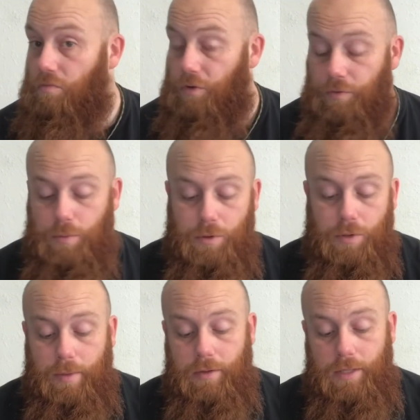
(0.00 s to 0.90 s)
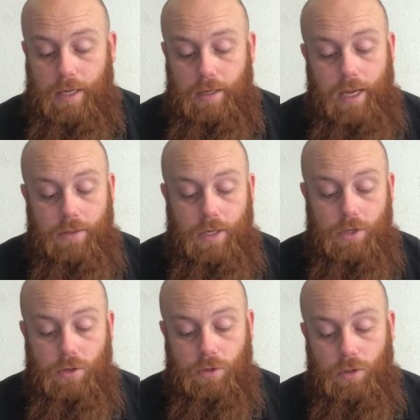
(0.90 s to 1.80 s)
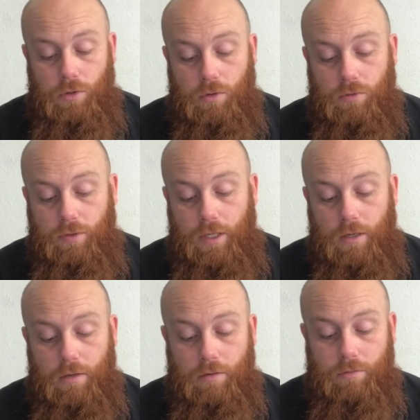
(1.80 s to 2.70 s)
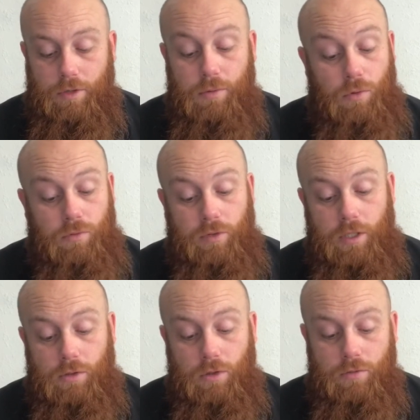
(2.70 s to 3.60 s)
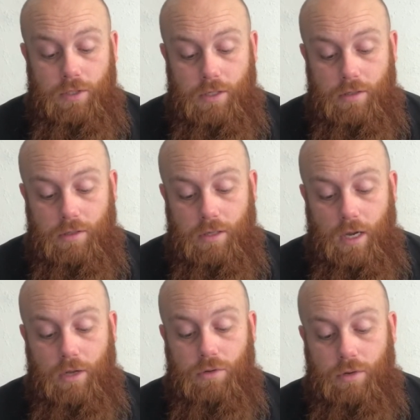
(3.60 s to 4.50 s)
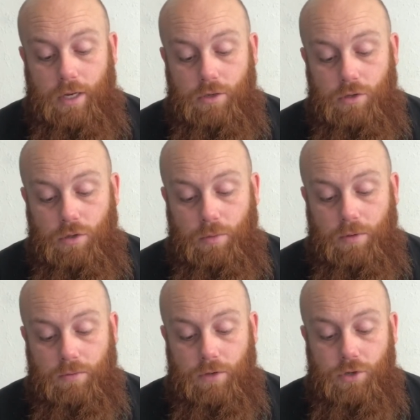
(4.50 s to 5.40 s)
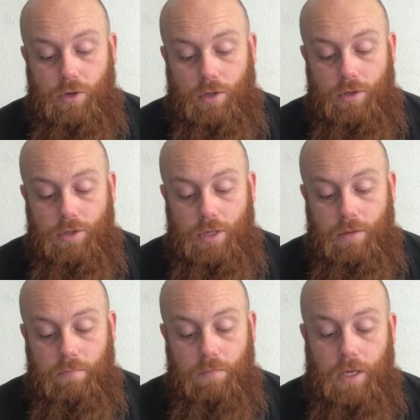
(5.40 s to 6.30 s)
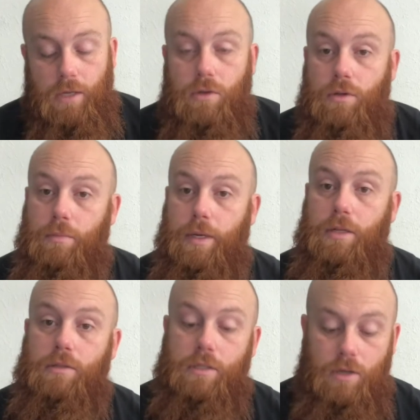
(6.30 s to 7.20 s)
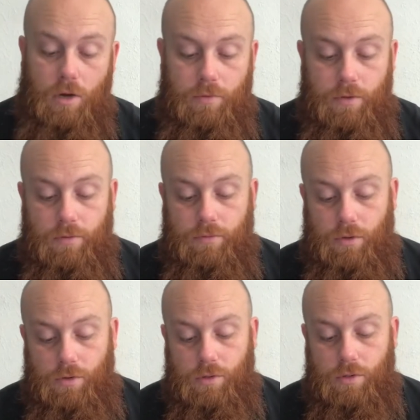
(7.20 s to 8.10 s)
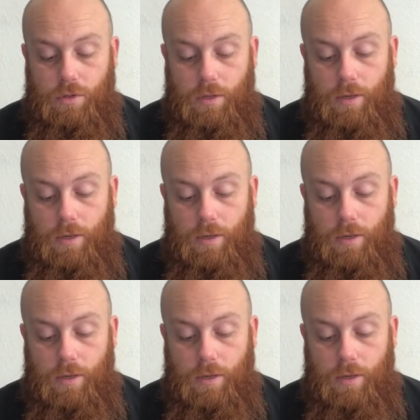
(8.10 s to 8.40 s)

we've spoken about that, and they shall know no fear, reroll failed nerve tests, transhuman physiology, ignore the penalty of the first